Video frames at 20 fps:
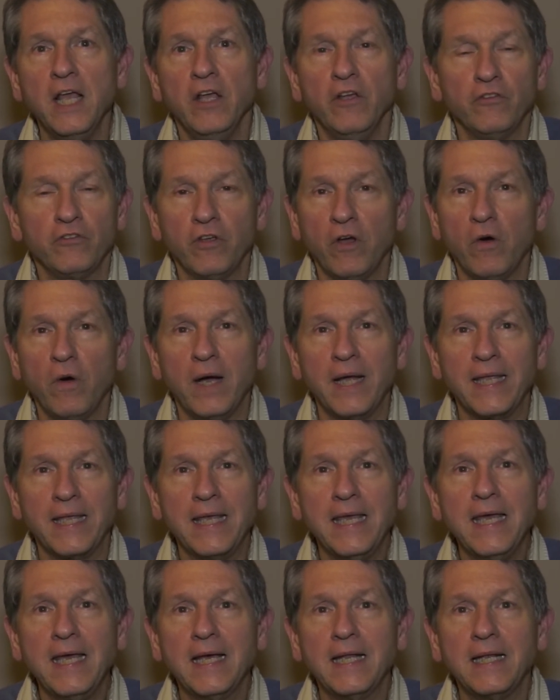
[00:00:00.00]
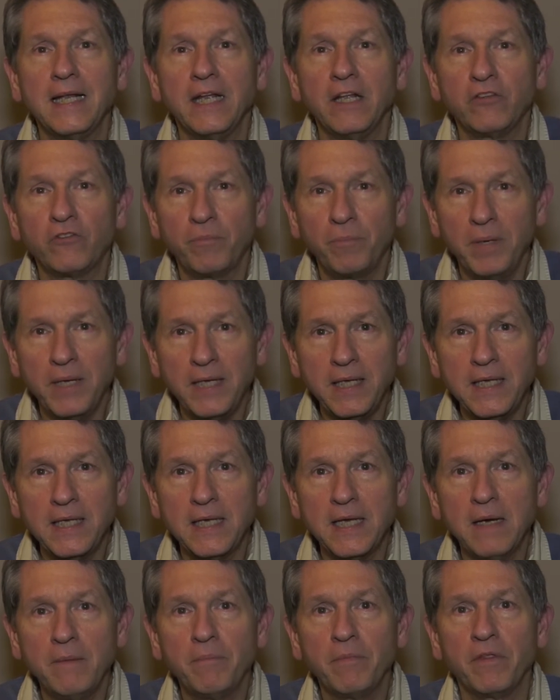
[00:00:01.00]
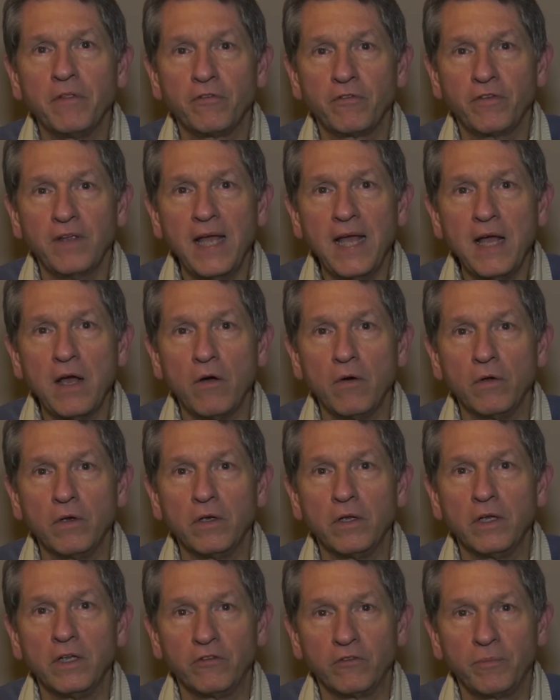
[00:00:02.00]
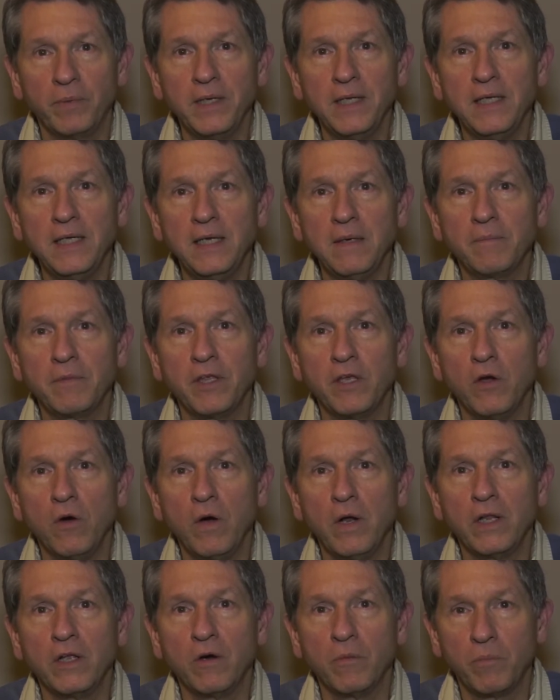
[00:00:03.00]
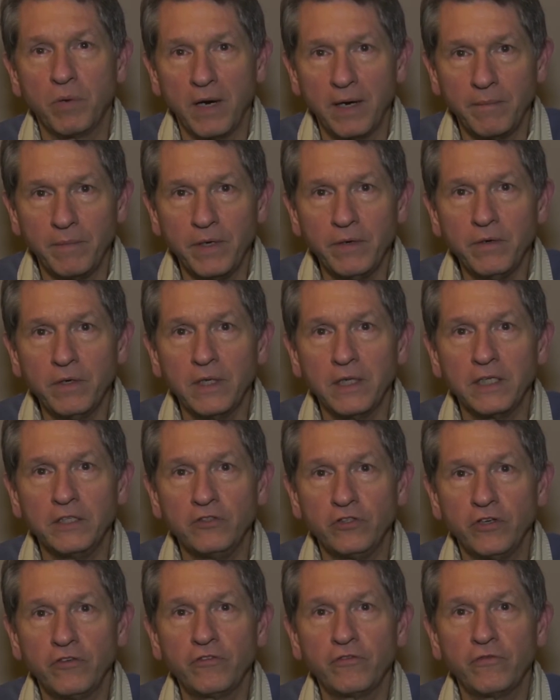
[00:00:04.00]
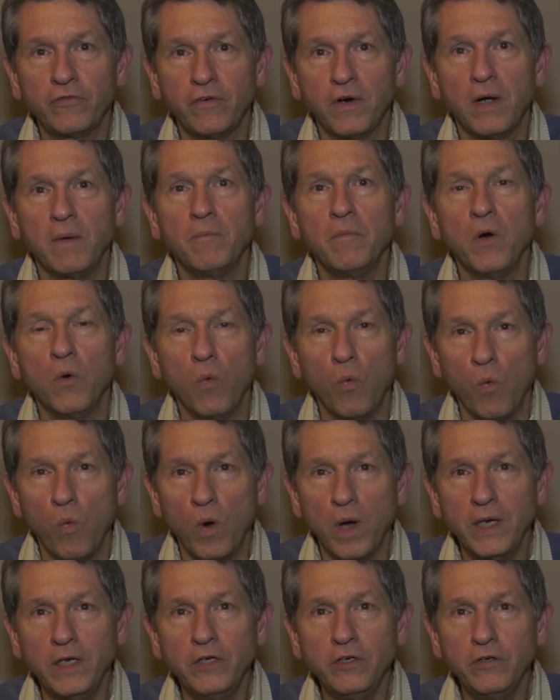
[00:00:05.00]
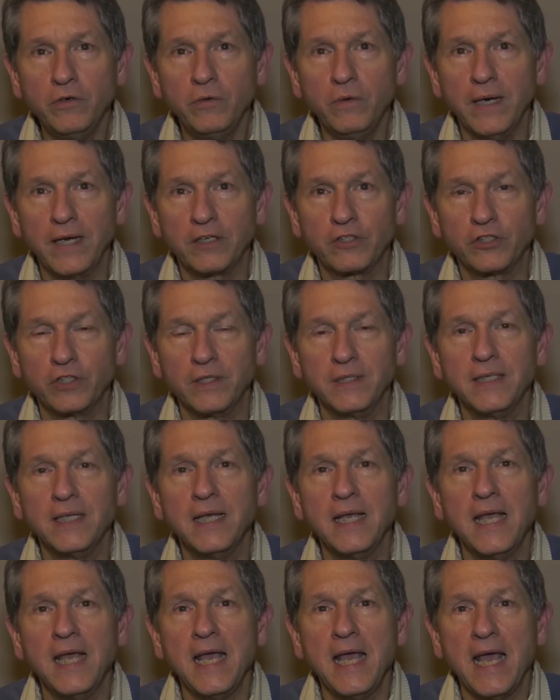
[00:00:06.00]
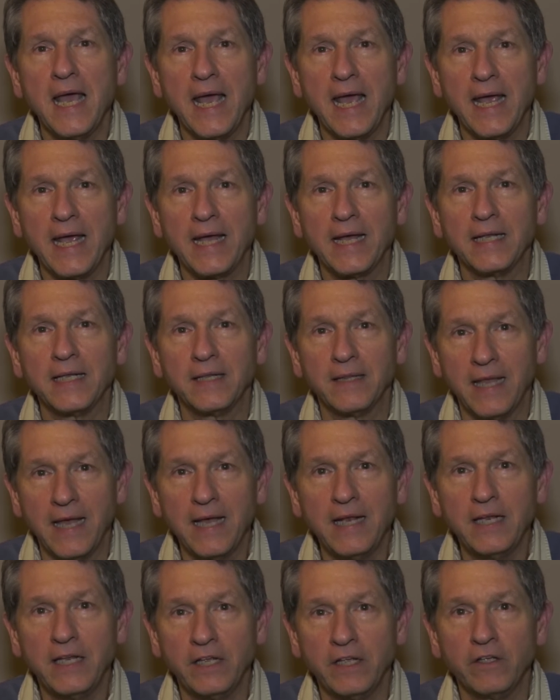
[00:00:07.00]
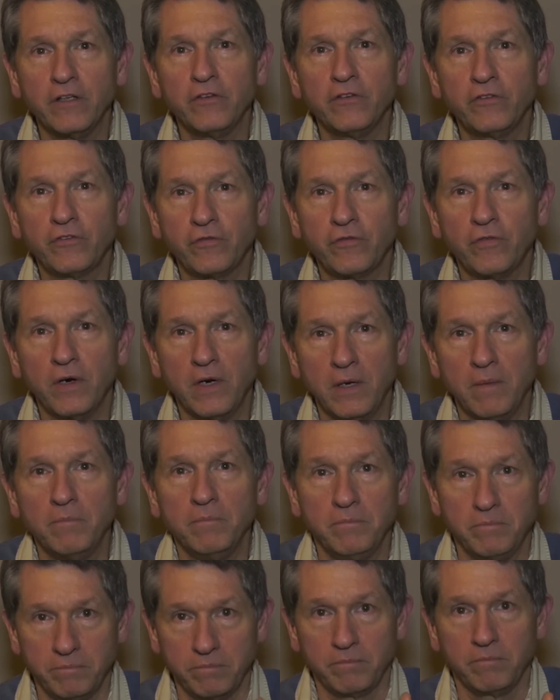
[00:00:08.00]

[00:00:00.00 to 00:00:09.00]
So again, it's picking up the sound, it's picking up the audio primarily just from one direction, and that is from